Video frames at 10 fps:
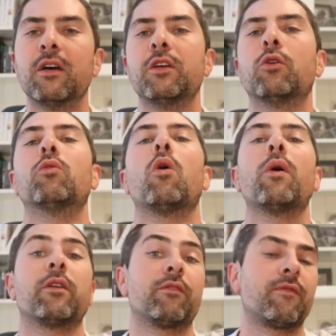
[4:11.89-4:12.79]
You know
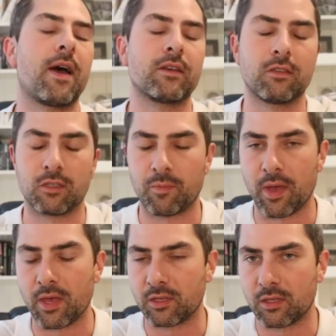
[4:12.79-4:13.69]
growing at the fastest
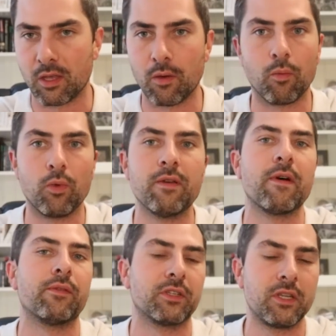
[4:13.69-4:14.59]
pace we've
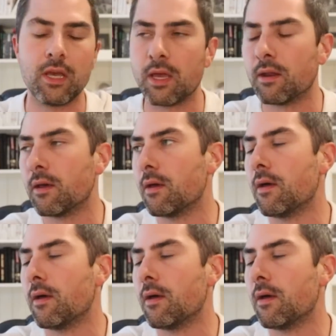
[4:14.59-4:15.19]
ever seen.